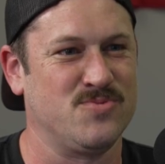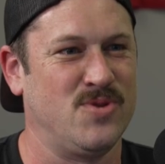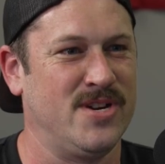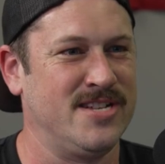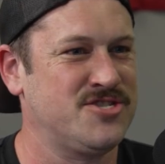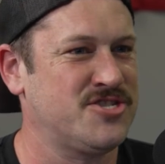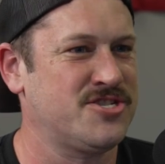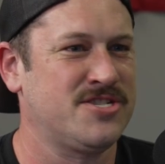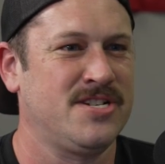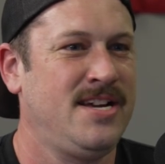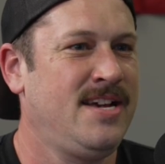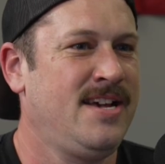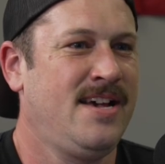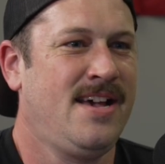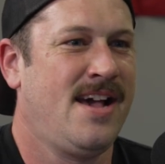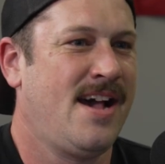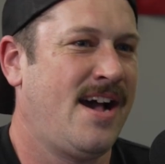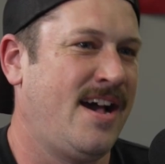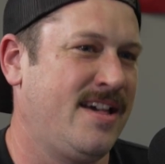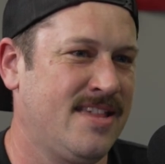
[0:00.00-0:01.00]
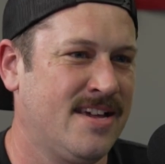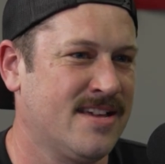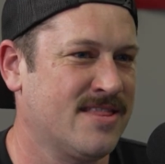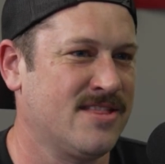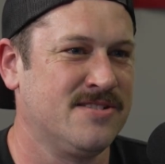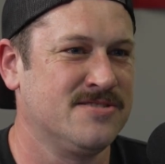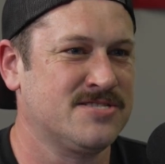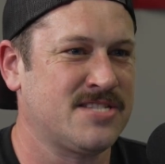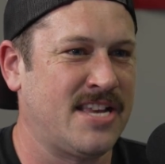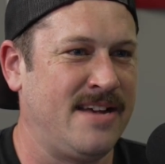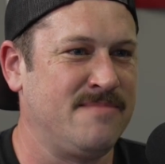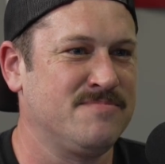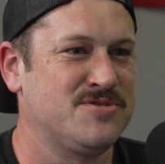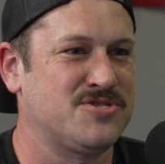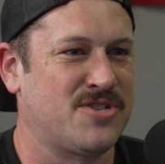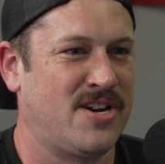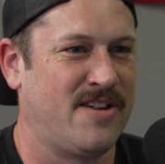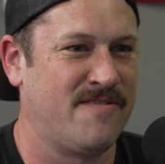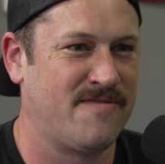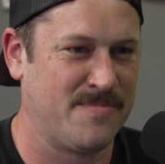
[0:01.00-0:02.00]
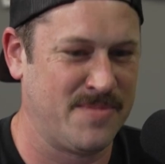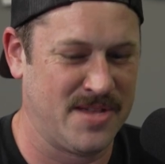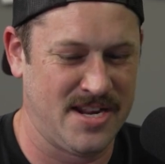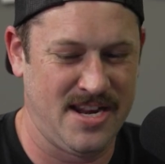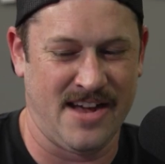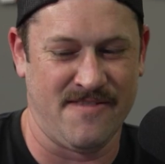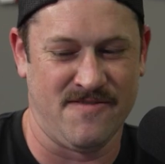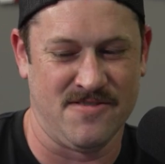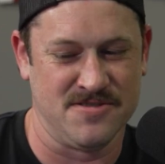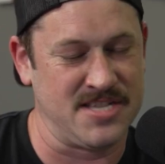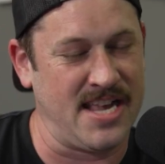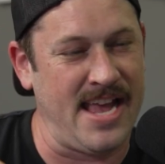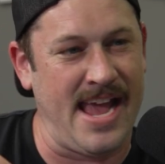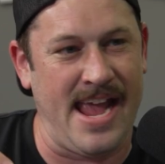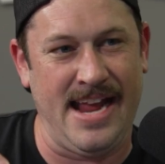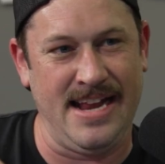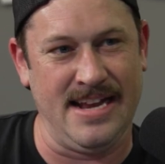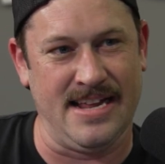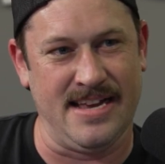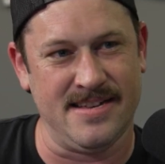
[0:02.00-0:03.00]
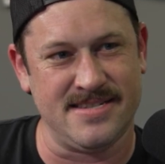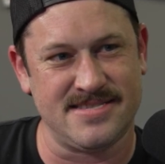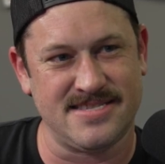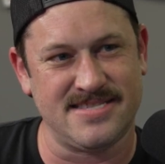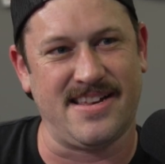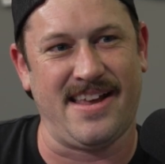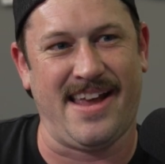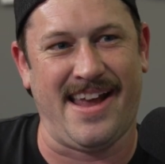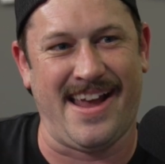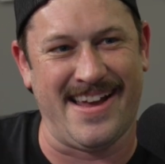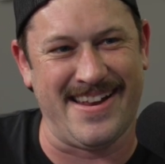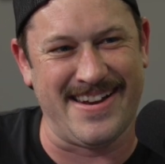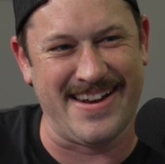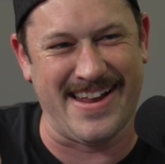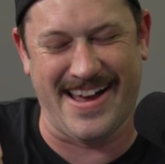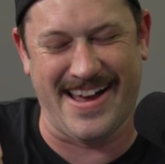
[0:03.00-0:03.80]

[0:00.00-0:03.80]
which I think those came straight from the devil's anus, and